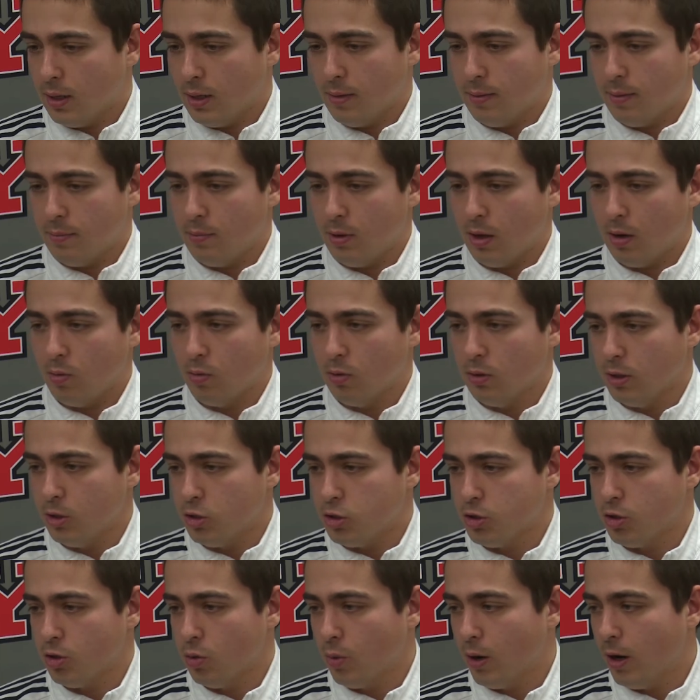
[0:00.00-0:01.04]
I'm not really
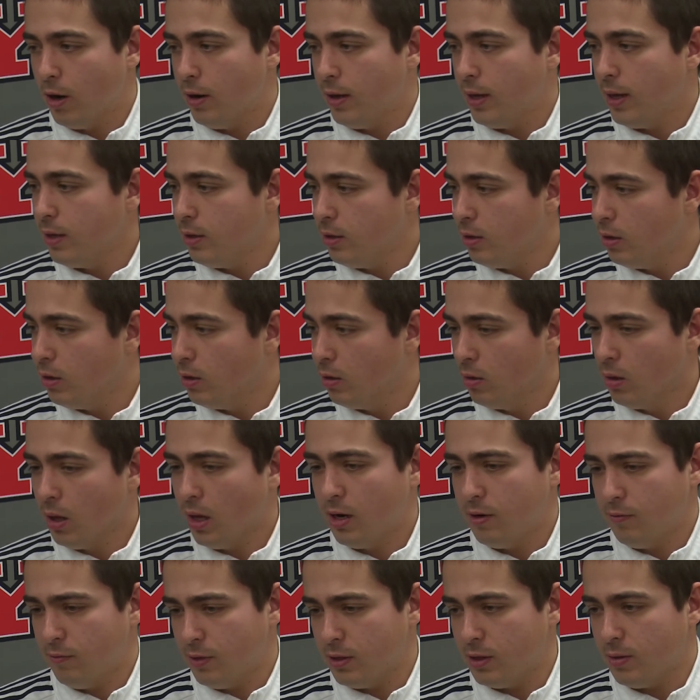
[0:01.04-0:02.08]
sure where yet. You know, a
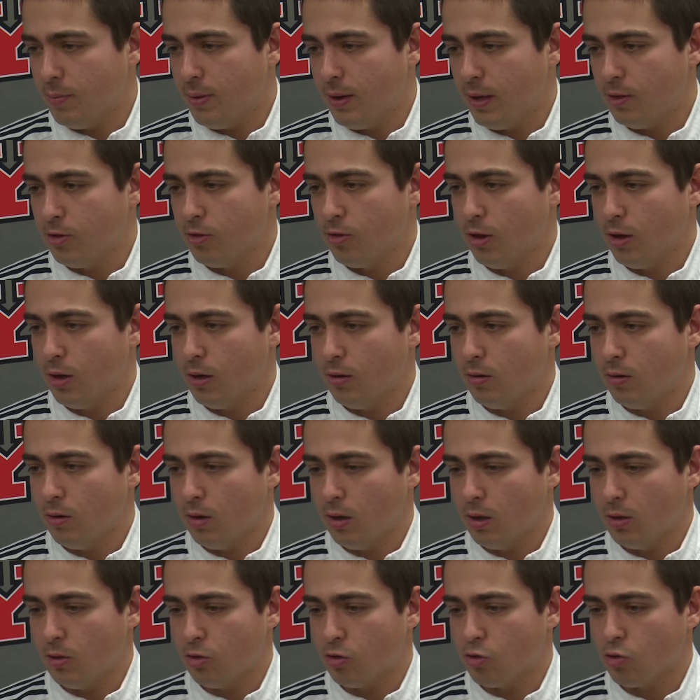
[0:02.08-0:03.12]
lot of it depends on
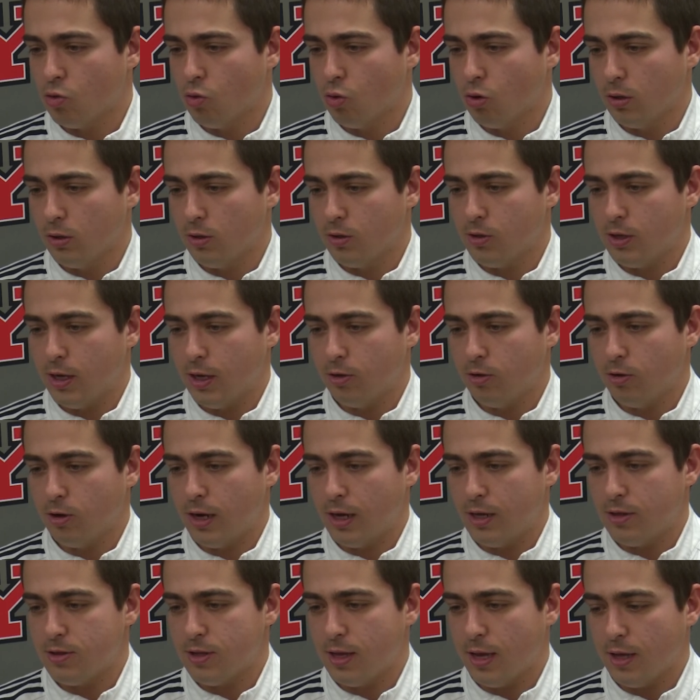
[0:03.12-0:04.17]
the score on the
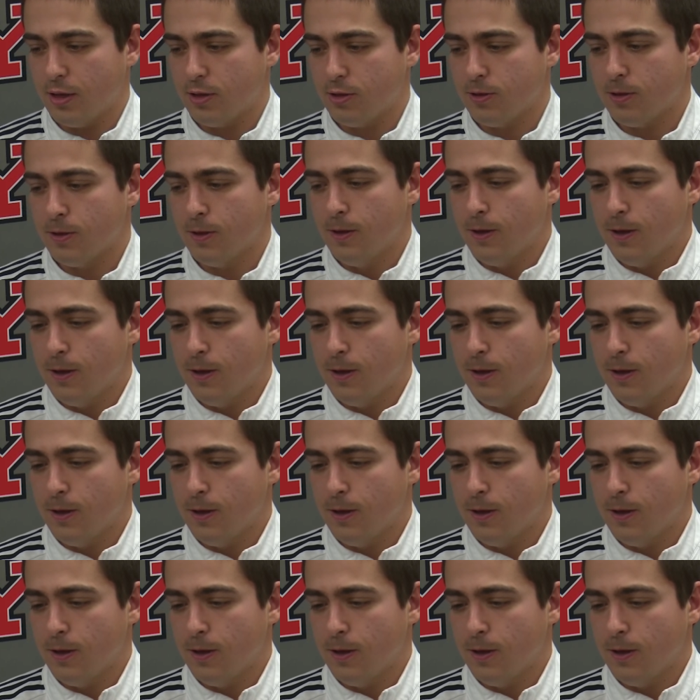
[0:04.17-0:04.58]
standardized test.